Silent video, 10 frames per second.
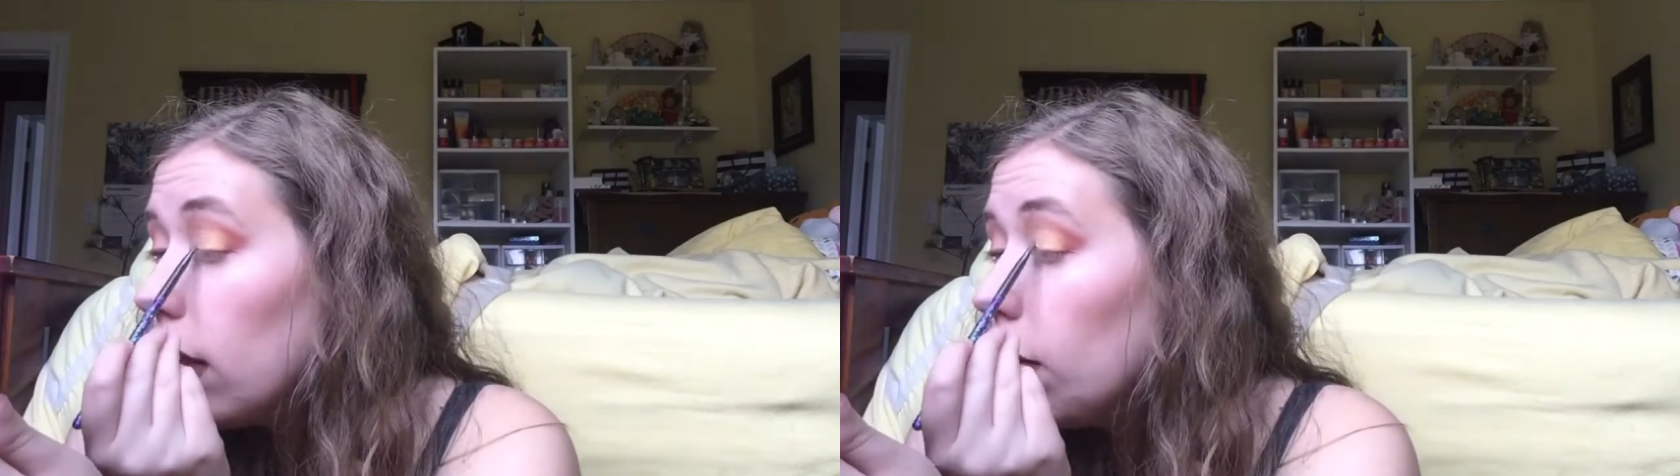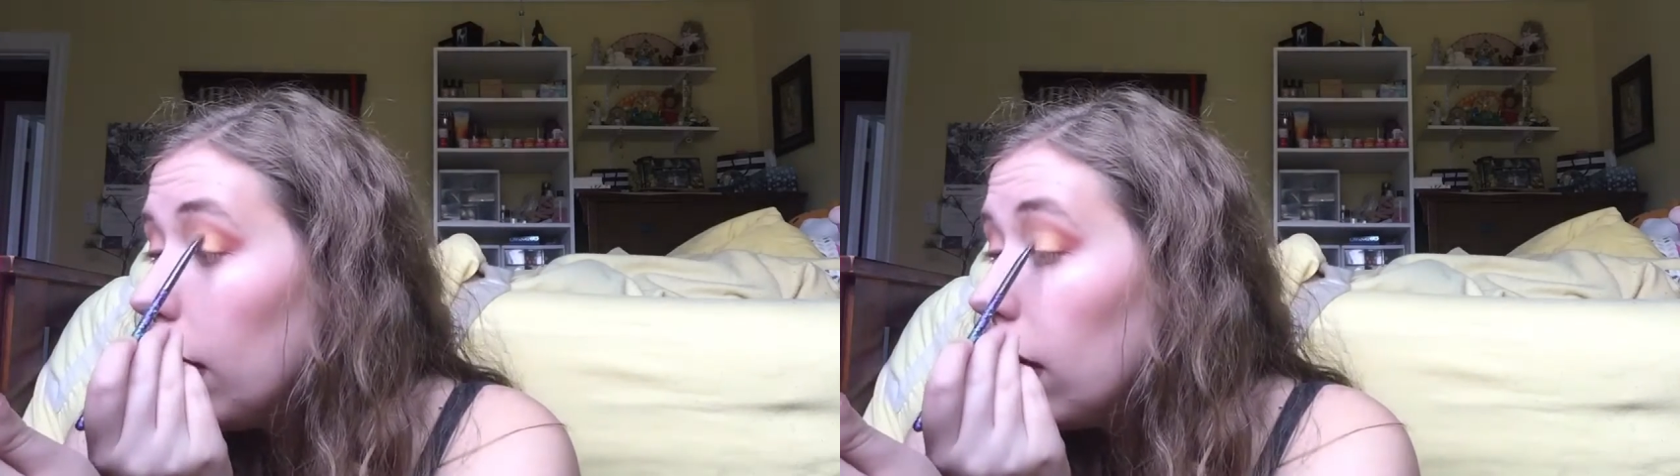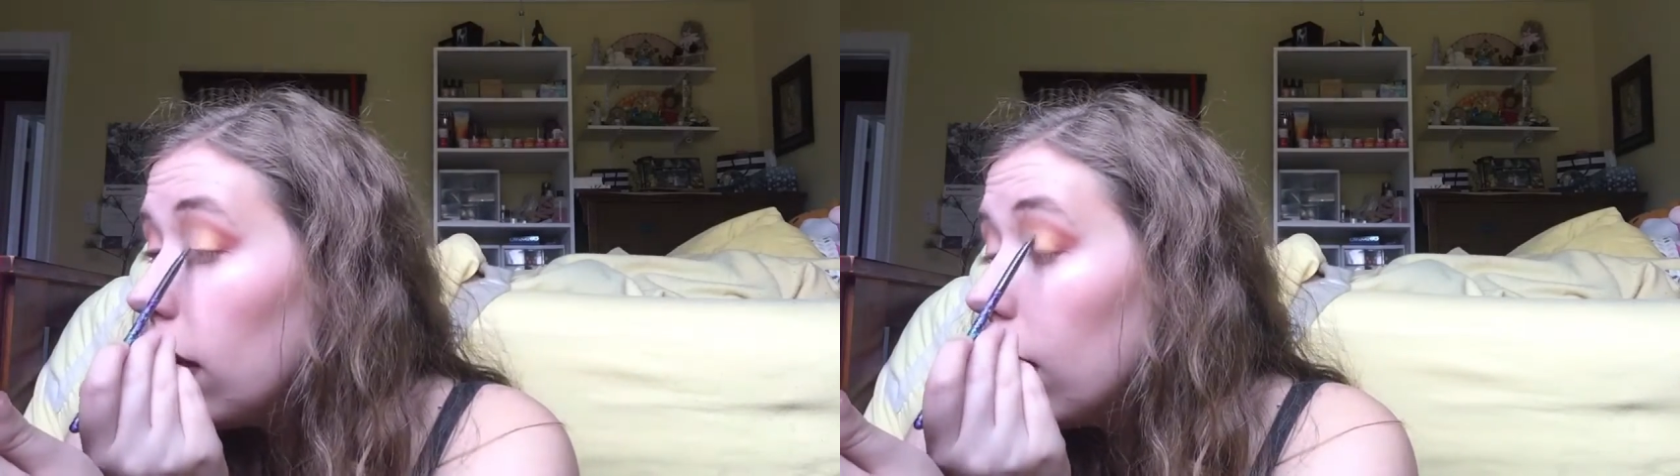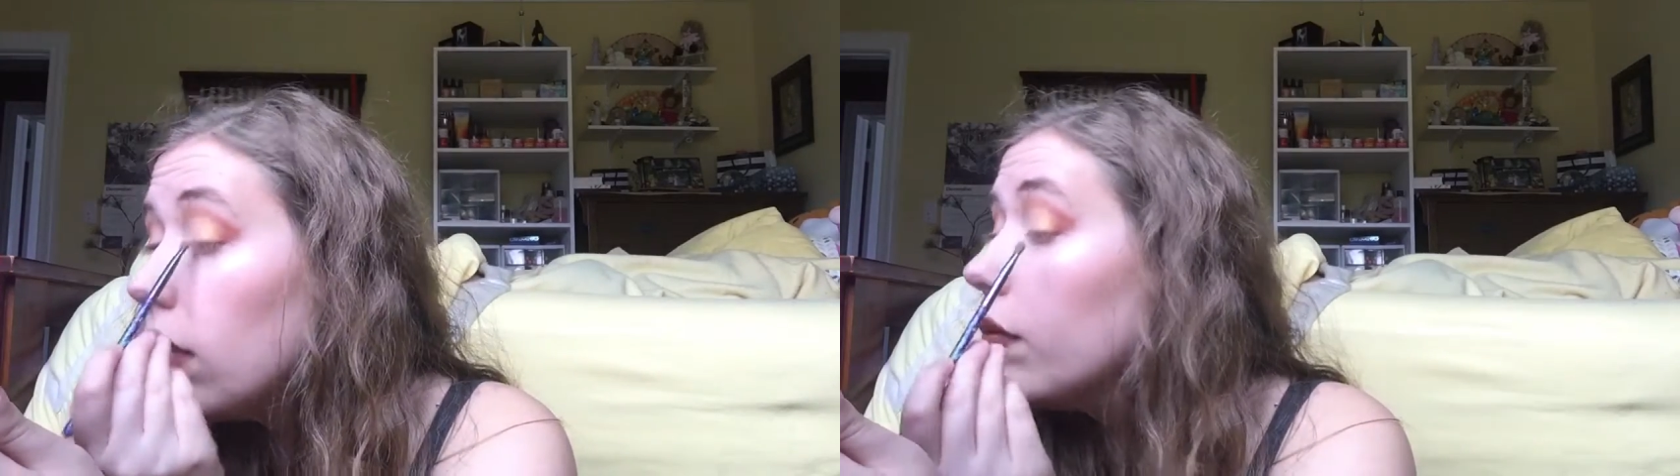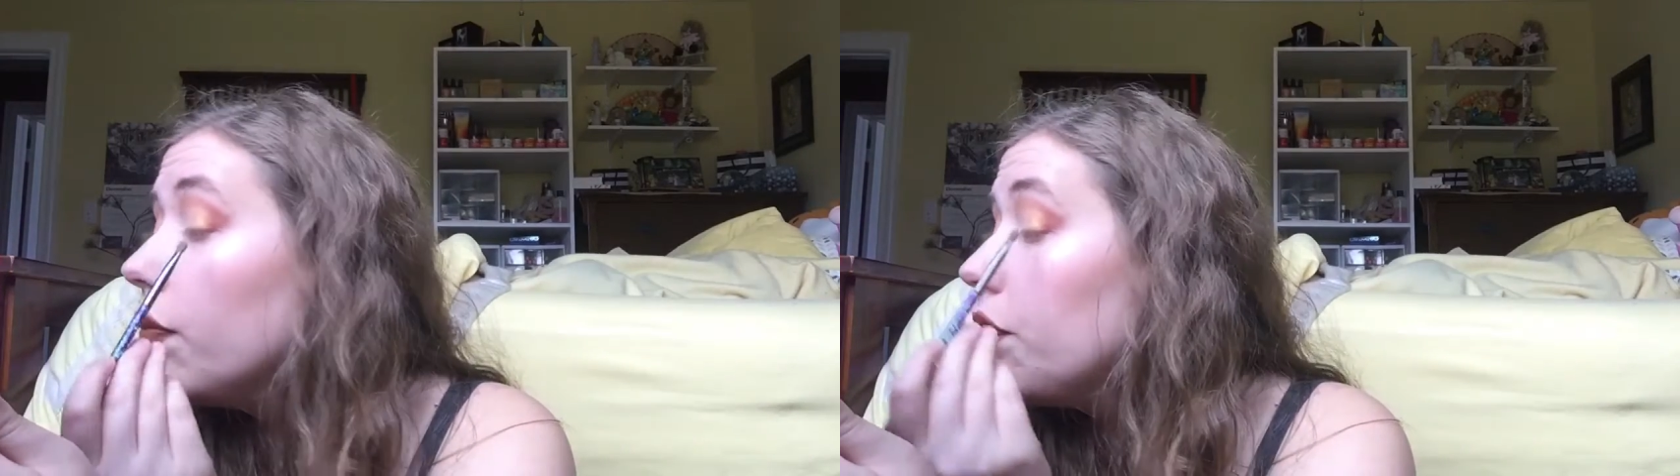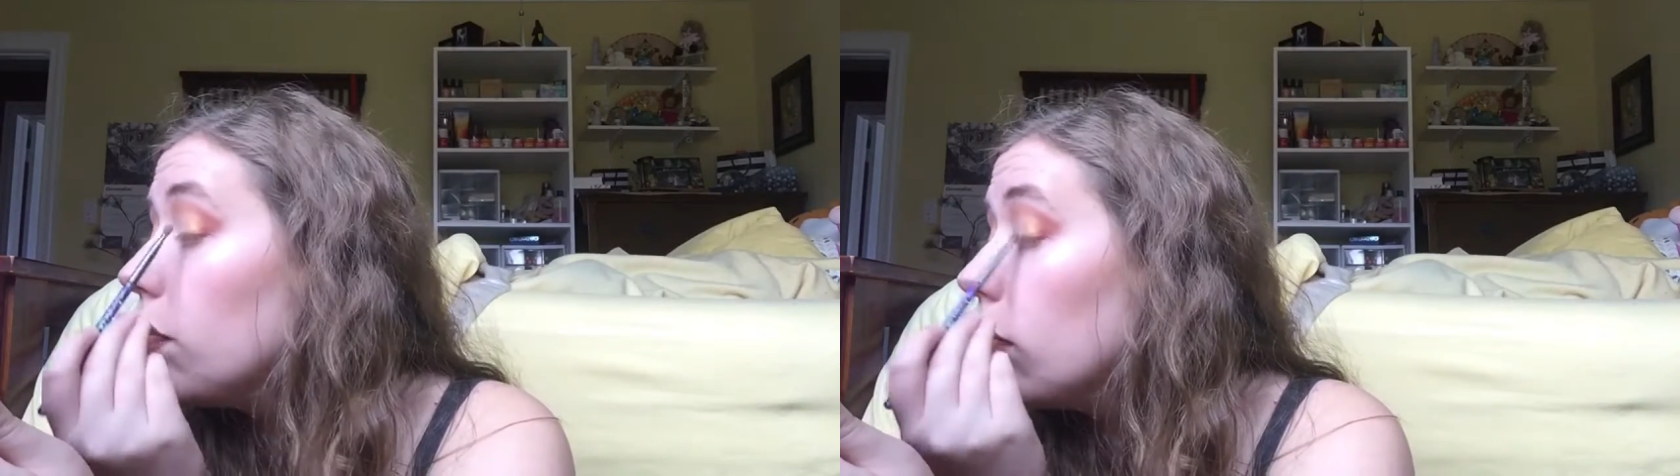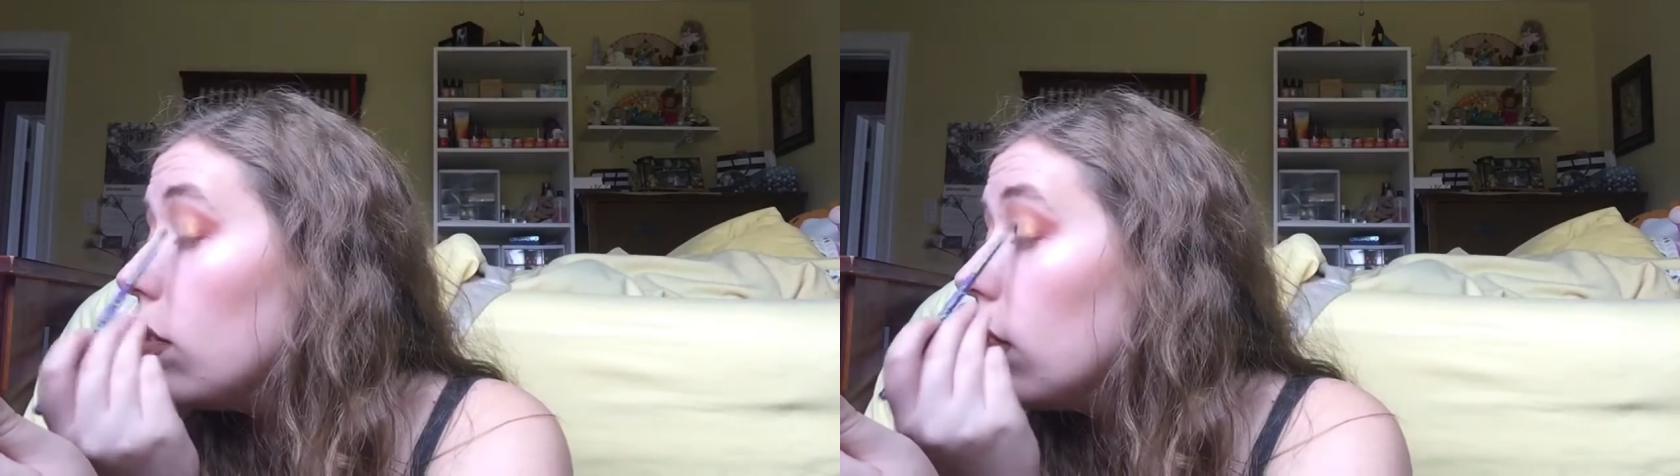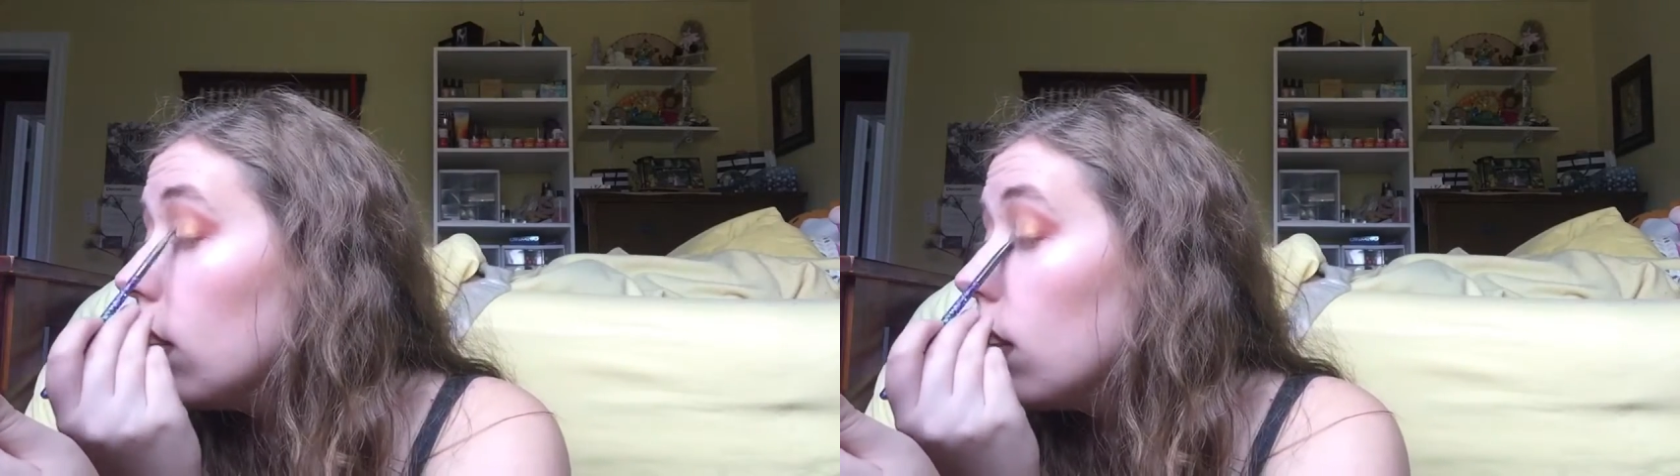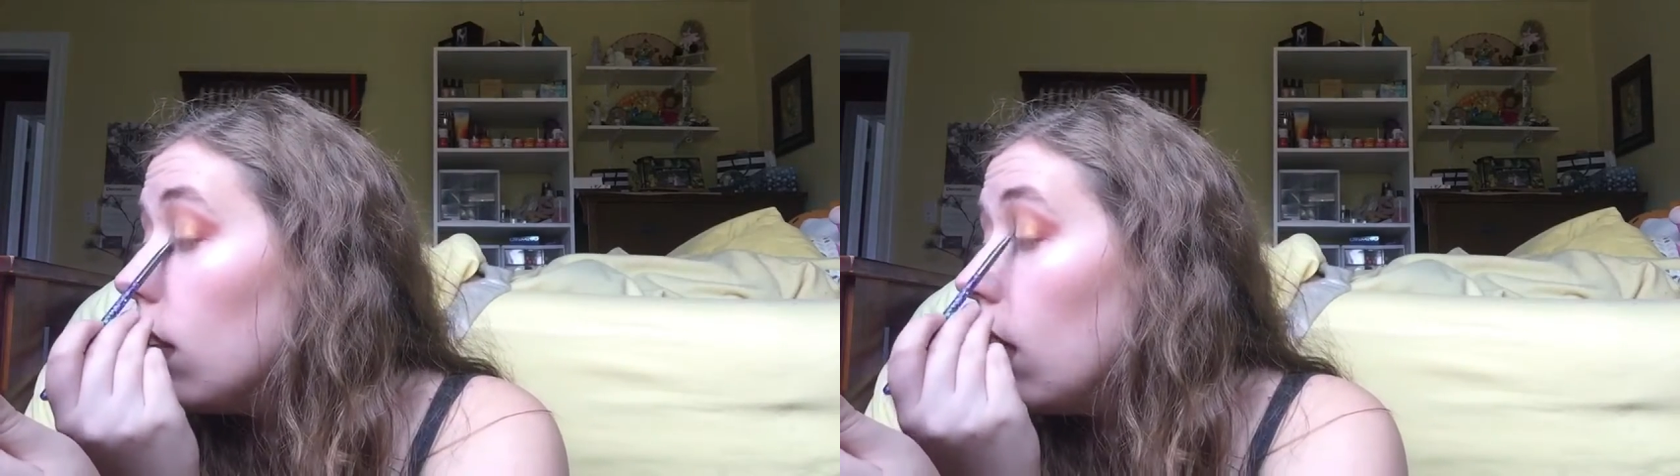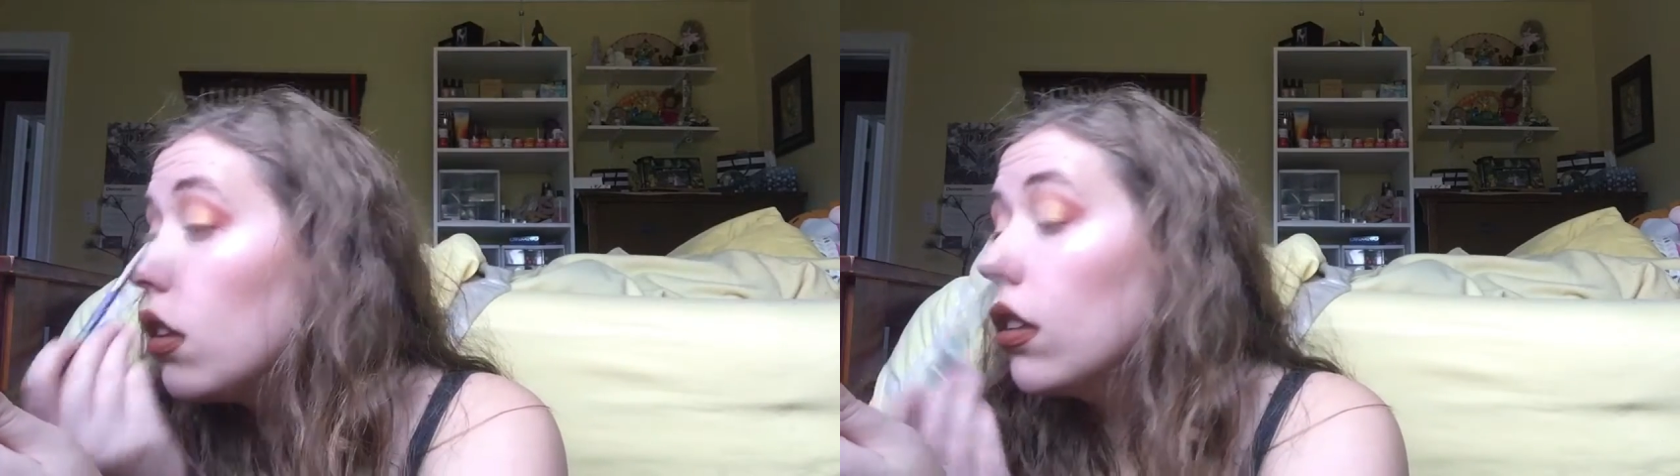and make it just
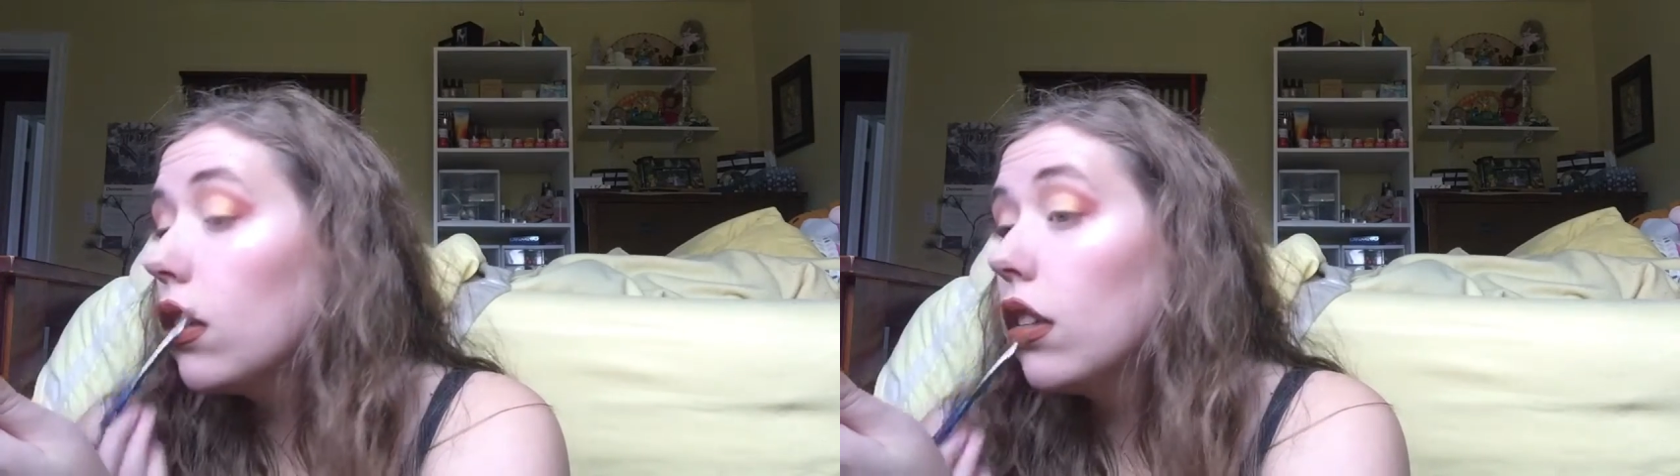look